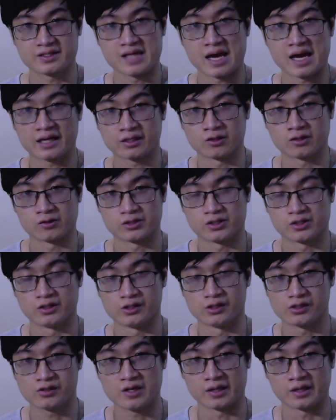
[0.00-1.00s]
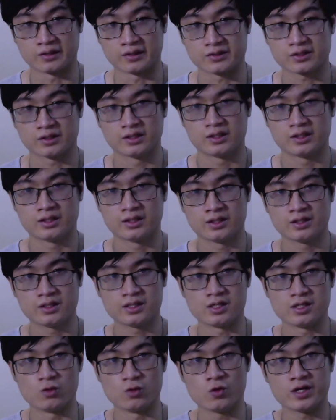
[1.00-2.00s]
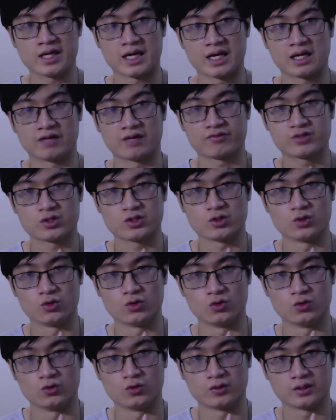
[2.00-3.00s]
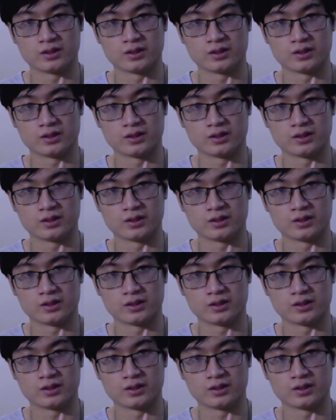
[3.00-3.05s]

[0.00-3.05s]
diagonal to the strings, you wouldn't have to